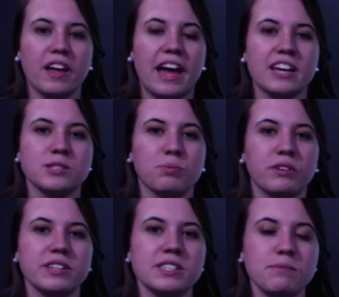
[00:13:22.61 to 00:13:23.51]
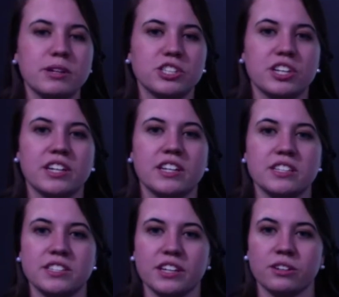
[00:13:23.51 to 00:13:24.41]
As previously mentioned,
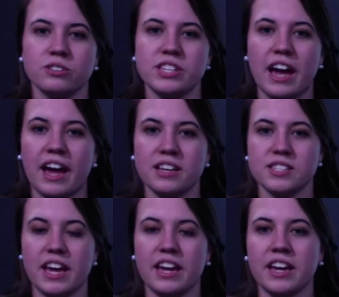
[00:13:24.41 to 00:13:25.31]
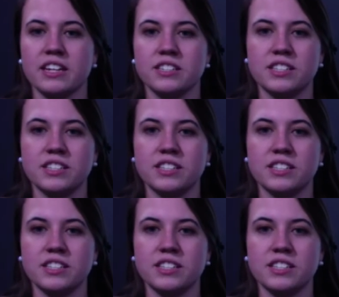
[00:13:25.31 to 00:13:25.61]
Dillard's has a